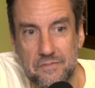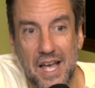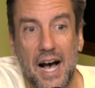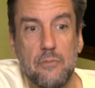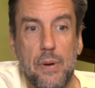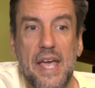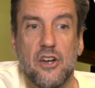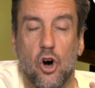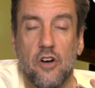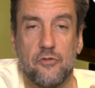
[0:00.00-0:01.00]
I paid
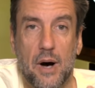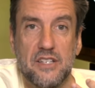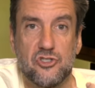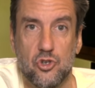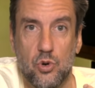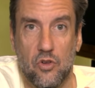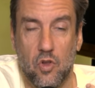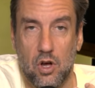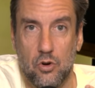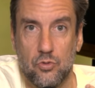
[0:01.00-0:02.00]
off my student
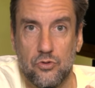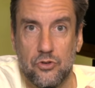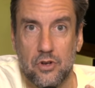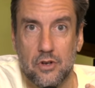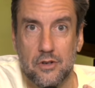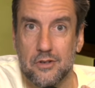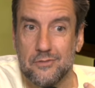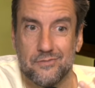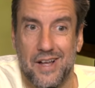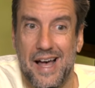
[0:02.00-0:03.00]
loans,
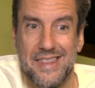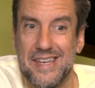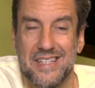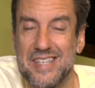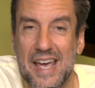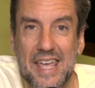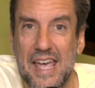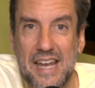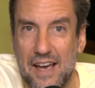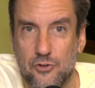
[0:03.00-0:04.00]
I think a
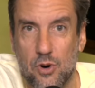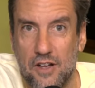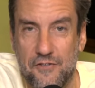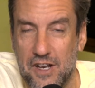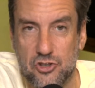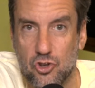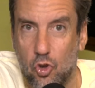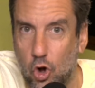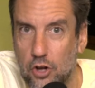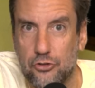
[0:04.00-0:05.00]
decade after I finished
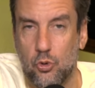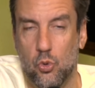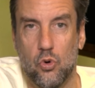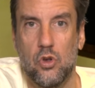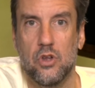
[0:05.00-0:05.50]
law school.